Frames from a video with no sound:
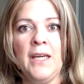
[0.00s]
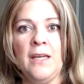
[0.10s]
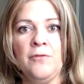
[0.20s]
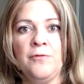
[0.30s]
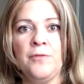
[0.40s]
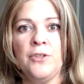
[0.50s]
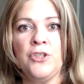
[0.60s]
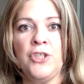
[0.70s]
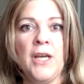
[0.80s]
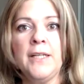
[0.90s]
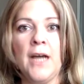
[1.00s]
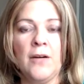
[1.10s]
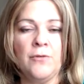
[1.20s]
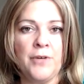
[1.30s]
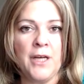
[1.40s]
if she had
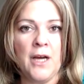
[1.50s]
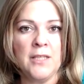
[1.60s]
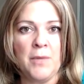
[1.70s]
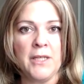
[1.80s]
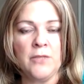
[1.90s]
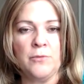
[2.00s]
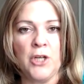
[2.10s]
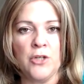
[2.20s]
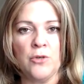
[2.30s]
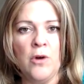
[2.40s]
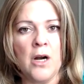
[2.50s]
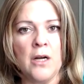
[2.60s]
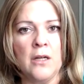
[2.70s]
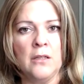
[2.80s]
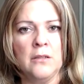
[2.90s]
gotten free cosmetics from Jen
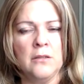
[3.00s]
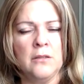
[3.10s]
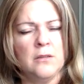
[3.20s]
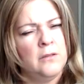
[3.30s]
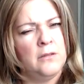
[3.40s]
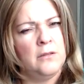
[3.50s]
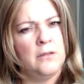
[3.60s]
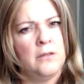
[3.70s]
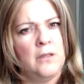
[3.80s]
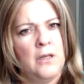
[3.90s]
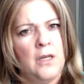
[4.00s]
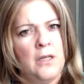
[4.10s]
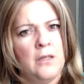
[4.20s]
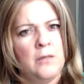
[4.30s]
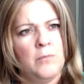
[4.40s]
Gerard.
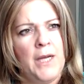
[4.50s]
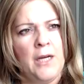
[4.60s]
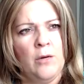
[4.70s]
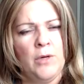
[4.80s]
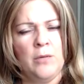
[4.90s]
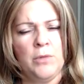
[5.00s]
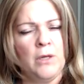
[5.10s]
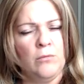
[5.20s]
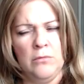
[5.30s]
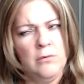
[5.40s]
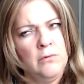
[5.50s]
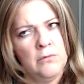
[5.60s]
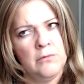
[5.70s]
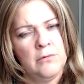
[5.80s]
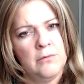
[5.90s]
And my ear went up like, mm?
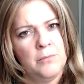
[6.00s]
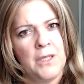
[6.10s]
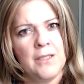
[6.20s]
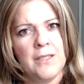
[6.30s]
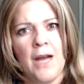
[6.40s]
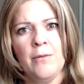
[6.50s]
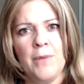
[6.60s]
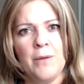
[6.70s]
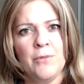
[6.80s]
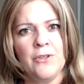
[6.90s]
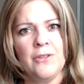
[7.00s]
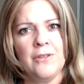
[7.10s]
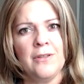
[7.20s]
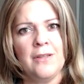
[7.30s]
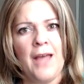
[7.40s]
because I remembered
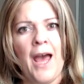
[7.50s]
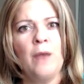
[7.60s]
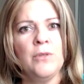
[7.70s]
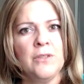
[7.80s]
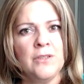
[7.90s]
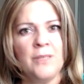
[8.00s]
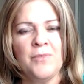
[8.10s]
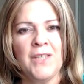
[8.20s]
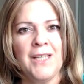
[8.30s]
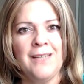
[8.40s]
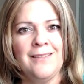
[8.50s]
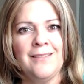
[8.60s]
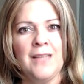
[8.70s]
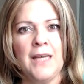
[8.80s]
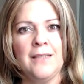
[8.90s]
that was something
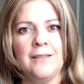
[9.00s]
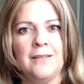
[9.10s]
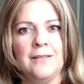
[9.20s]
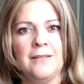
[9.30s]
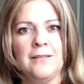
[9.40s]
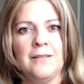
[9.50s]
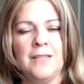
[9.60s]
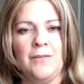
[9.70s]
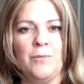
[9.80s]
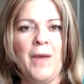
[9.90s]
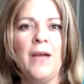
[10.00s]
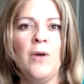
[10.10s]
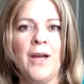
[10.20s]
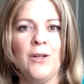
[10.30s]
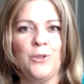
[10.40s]
that Stephen
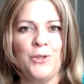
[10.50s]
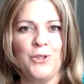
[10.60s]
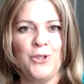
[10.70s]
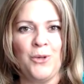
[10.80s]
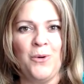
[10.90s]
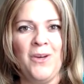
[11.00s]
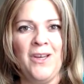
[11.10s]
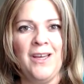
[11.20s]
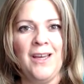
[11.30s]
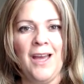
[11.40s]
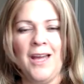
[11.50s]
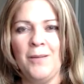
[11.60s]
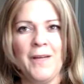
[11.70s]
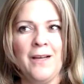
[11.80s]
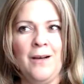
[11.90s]
Mango had alluded to. And
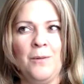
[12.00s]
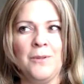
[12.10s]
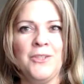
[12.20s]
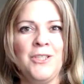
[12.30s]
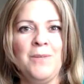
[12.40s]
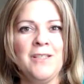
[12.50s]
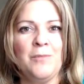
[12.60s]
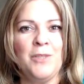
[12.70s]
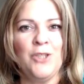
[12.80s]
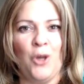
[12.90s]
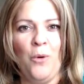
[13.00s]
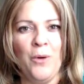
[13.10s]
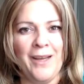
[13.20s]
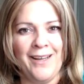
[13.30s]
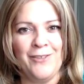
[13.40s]
I'm like, oh, well, she must have been
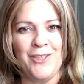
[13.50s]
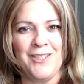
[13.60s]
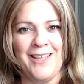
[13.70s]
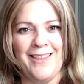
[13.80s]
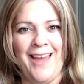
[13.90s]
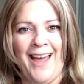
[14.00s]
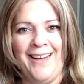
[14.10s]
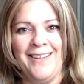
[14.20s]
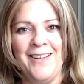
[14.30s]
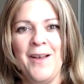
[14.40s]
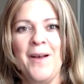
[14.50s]
joking if she said that.